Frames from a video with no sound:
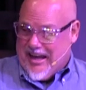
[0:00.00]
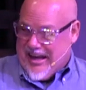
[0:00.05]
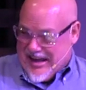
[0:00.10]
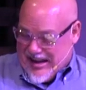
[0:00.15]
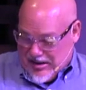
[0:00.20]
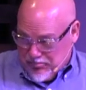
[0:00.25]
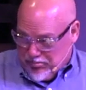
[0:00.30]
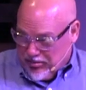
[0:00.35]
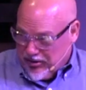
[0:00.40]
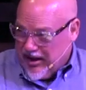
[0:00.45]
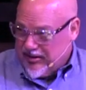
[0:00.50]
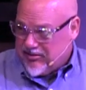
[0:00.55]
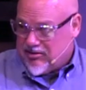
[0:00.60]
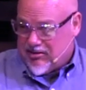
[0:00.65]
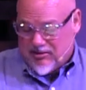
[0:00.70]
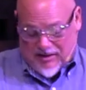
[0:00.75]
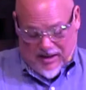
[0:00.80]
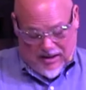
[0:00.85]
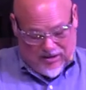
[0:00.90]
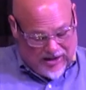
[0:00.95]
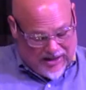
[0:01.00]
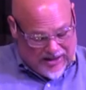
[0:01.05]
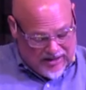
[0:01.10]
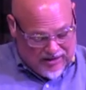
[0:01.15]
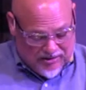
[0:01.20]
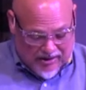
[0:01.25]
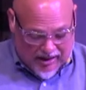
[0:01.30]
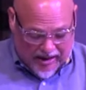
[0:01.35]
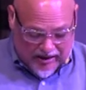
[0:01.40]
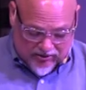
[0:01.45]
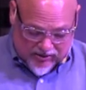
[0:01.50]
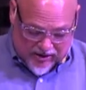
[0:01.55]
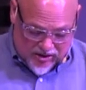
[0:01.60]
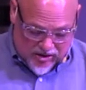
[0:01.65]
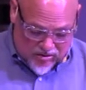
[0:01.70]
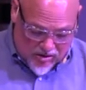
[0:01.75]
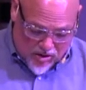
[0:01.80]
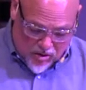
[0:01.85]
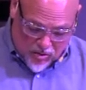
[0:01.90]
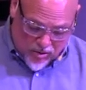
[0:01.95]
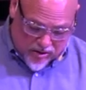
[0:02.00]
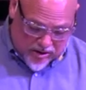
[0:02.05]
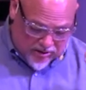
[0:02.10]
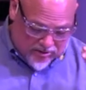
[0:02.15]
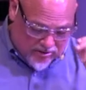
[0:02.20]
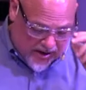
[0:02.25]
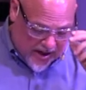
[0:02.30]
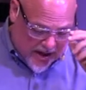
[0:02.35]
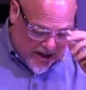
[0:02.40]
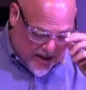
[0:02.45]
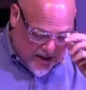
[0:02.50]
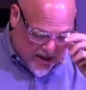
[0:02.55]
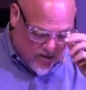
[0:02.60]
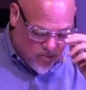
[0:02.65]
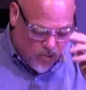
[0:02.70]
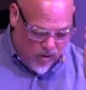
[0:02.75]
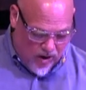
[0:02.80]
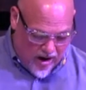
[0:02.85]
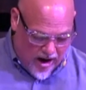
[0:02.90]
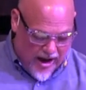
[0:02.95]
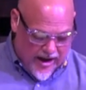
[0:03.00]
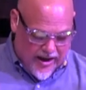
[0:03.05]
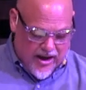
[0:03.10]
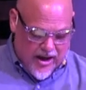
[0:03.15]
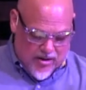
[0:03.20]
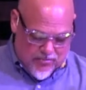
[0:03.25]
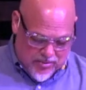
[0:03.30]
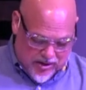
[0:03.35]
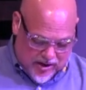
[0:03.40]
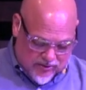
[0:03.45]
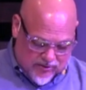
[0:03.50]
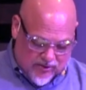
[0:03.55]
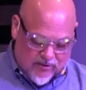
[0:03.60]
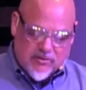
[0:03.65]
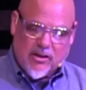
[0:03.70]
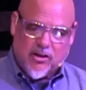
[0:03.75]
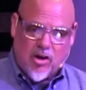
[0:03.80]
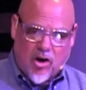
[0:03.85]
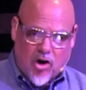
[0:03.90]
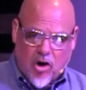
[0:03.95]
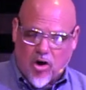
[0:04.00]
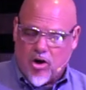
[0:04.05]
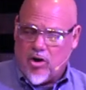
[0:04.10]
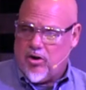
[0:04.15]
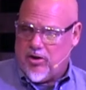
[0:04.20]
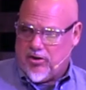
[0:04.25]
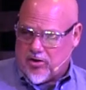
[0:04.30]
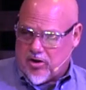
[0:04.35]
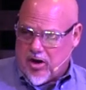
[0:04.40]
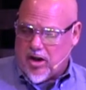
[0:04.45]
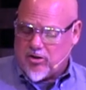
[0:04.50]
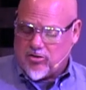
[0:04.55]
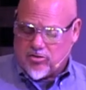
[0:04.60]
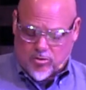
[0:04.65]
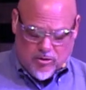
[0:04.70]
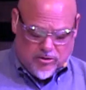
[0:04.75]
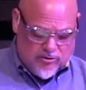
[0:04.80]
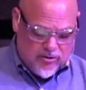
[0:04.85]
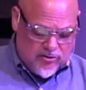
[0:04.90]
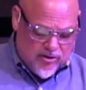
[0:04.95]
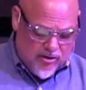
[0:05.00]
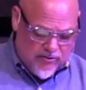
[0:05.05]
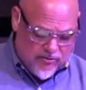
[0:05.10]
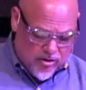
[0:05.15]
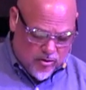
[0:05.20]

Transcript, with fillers: in places and in things that you don't want to stay in. Why? Because it's going to hurt, and the consequences of it